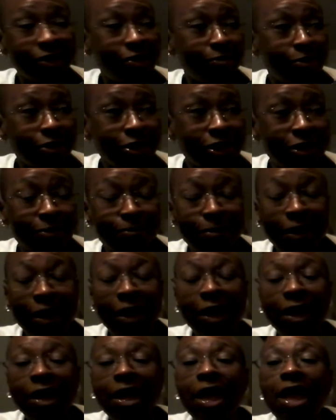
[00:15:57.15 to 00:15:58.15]
in my gym
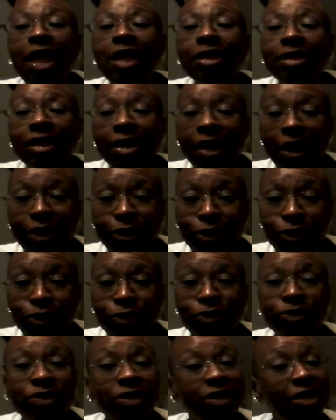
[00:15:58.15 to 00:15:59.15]
bag that I
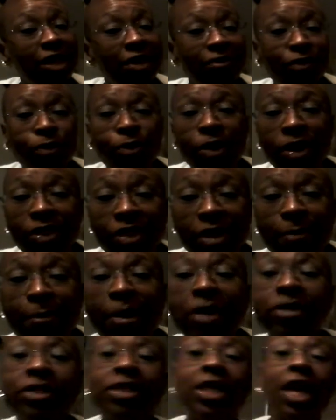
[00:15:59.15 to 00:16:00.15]
use. Never wear them
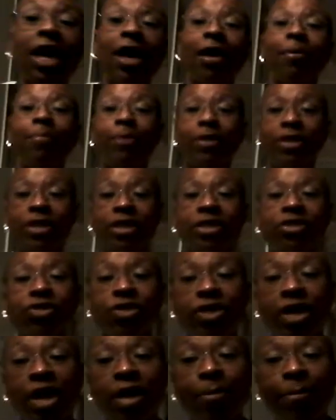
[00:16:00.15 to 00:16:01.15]
outside, but these
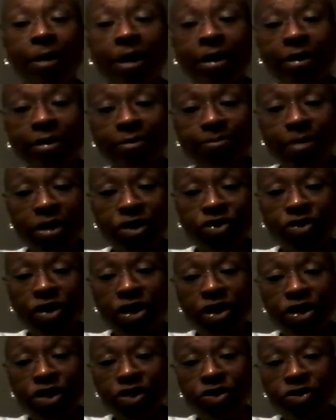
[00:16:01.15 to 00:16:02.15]
are now my, my
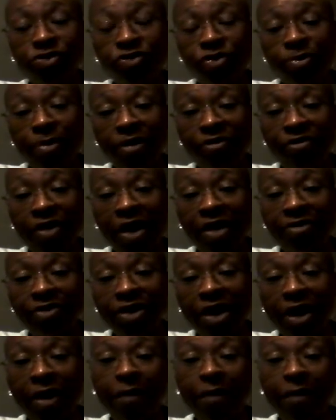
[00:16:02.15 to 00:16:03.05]
training shoes for my 5K.